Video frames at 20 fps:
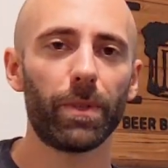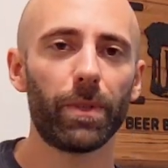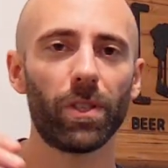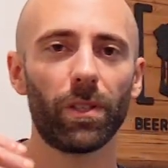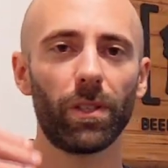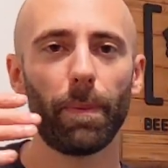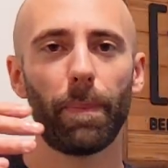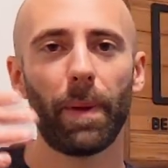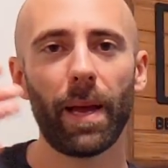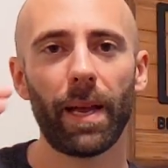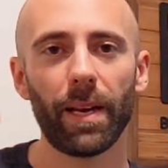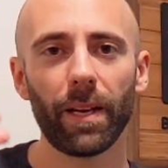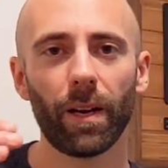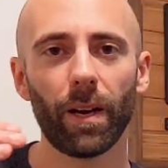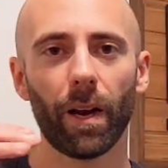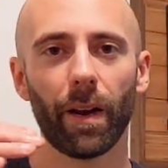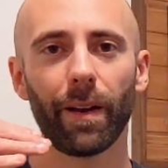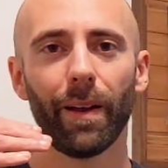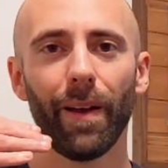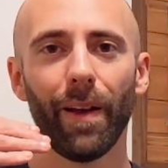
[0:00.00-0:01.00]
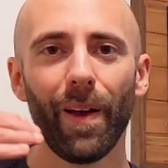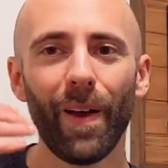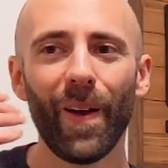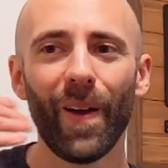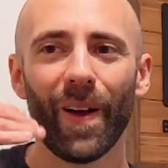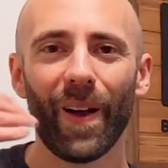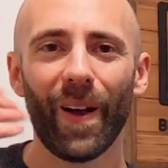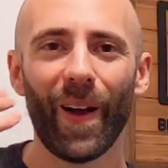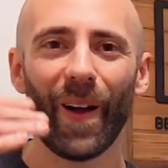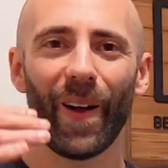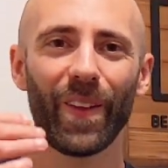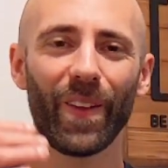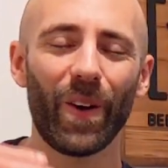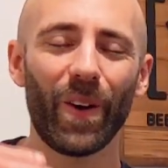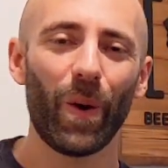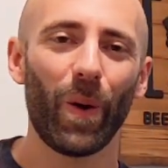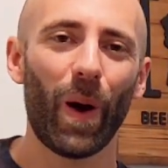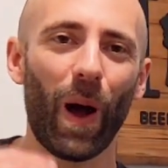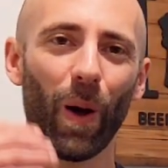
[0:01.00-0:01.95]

So depending on you know,